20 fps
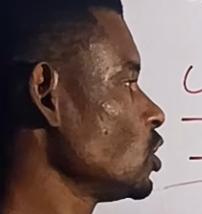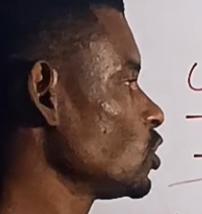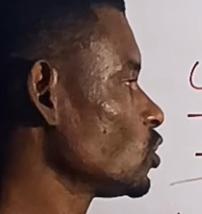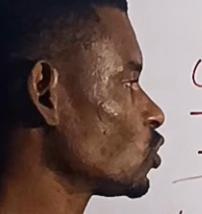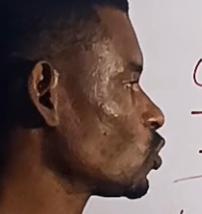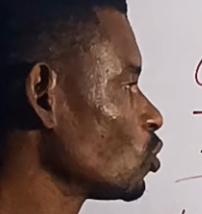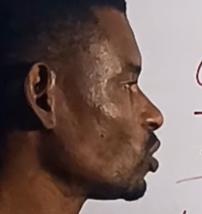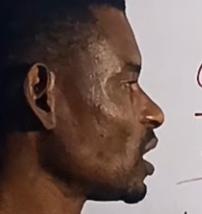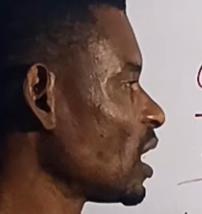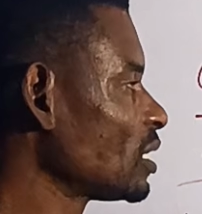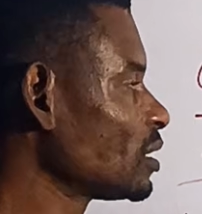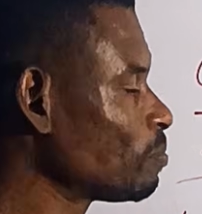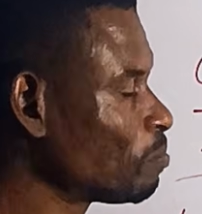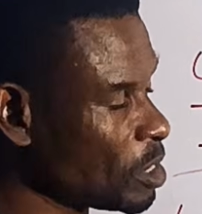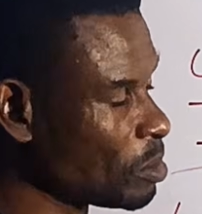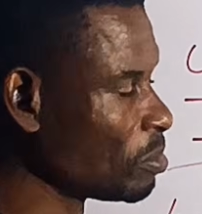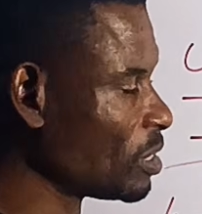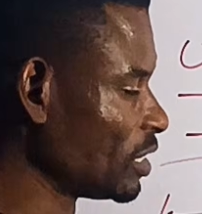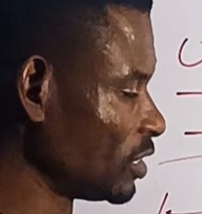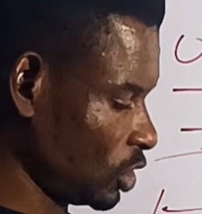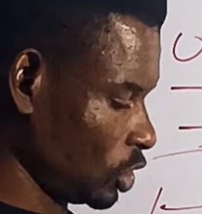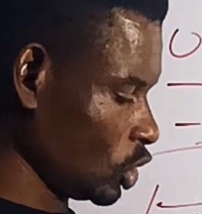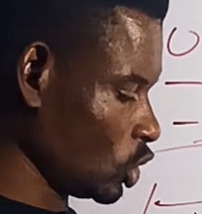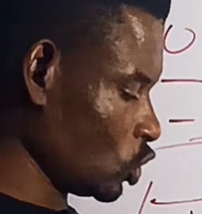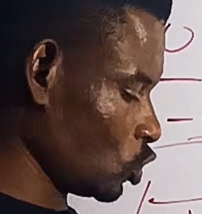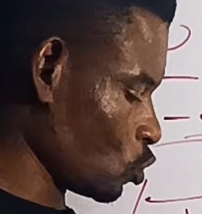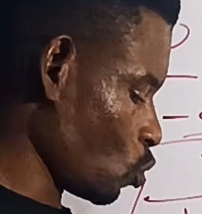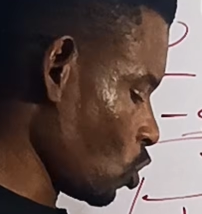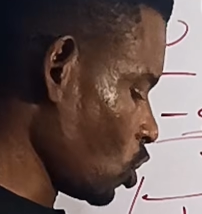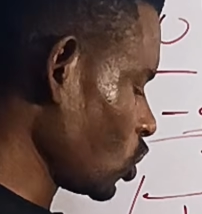So that payment
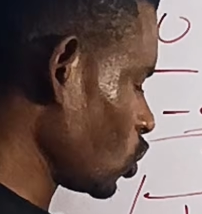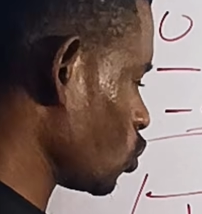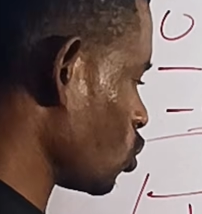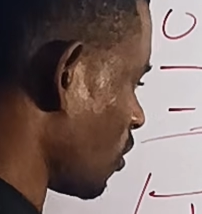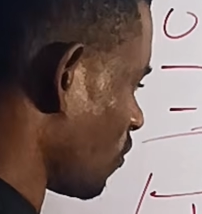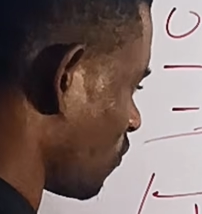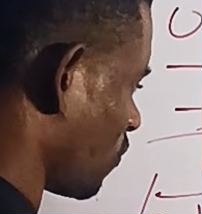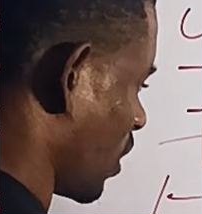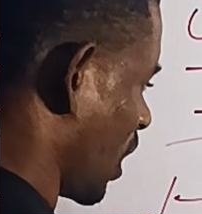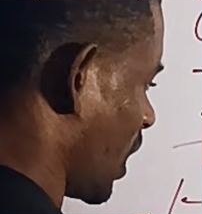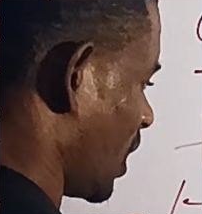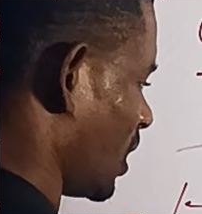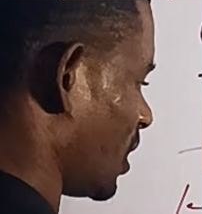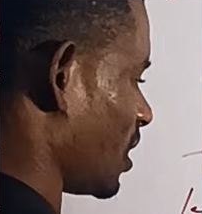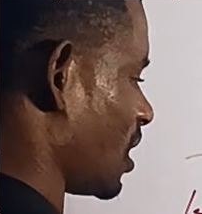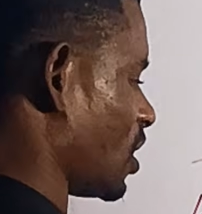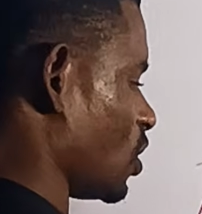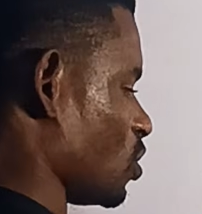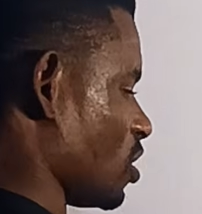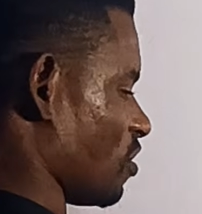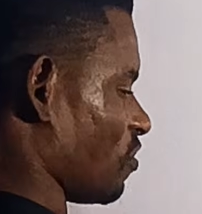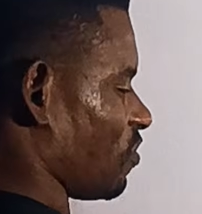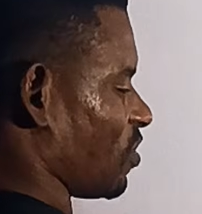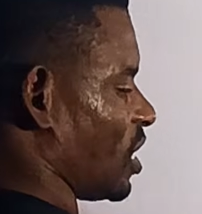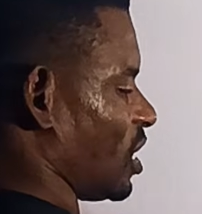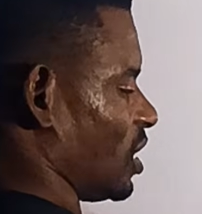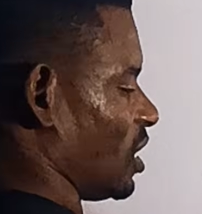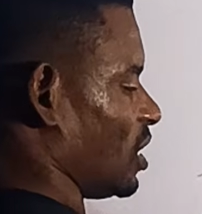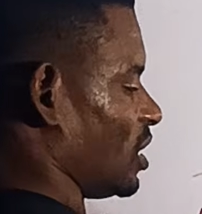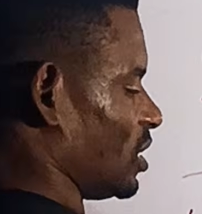issue, once you are filing and you are
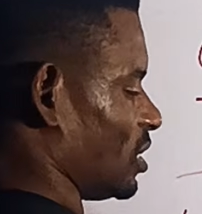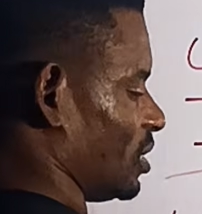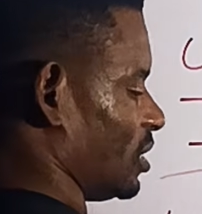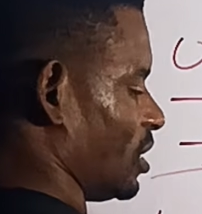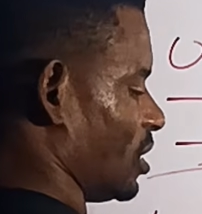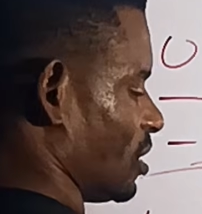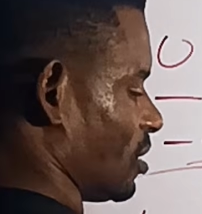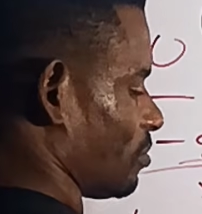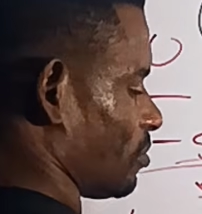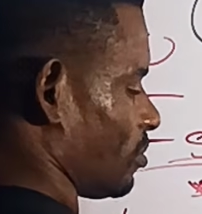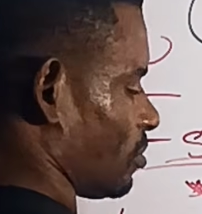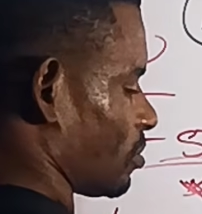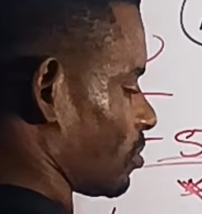filing nil,